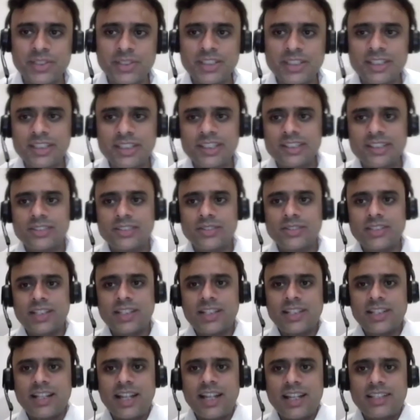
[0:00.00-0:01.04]
So then
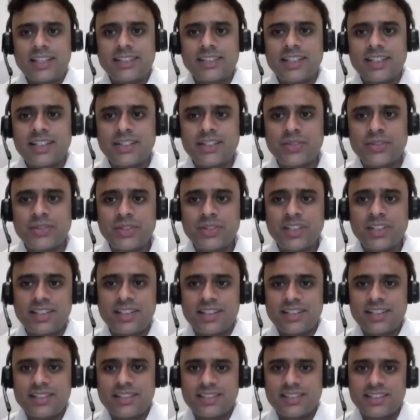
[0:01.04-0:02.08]
I realized that,
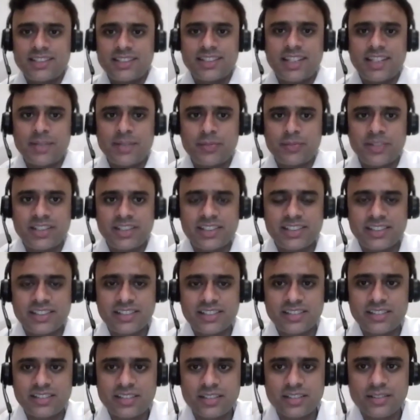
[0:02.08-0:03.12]
he kept his
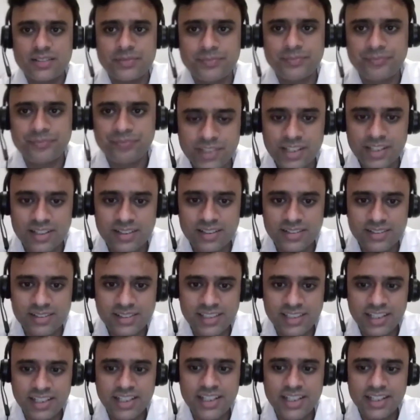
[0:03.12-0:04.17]

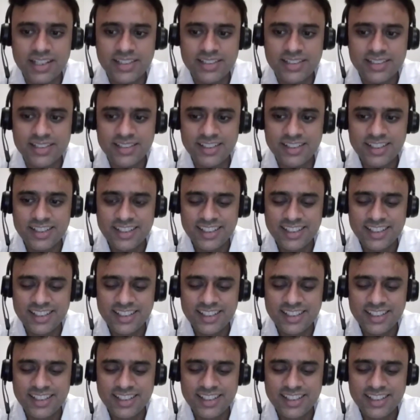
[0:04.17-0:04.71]
secrets.